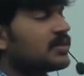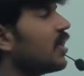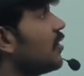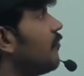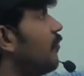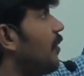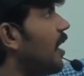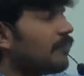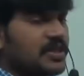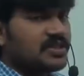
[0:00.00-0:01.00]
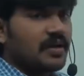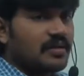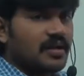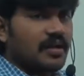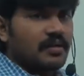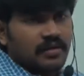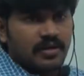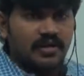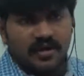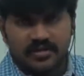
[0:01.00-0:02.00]
Sir, if map is not there,
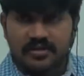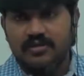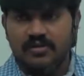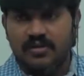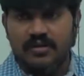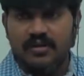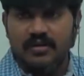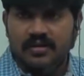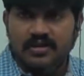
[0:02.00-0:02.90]
entry is also not there.